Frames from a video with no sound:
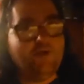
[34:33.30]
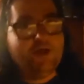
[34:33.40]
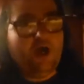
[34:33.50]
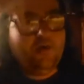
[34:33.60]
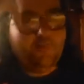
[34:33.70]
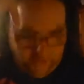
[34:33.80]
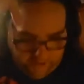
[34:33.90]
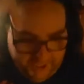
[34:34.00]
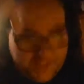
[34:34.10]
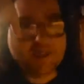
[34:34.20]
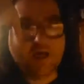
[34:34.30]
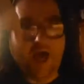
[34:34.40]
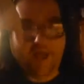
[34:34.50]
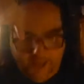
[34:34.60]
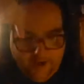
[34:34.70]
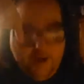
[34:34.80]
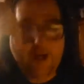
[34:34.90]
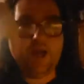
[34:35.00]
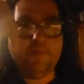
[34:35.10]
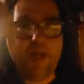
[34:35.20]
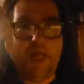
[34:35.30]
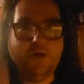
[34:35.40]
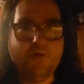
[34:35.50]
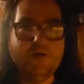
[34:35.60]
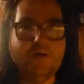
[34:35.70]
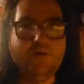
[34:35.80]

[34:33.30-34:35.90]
what are you talking about? You can't see. I can't click below.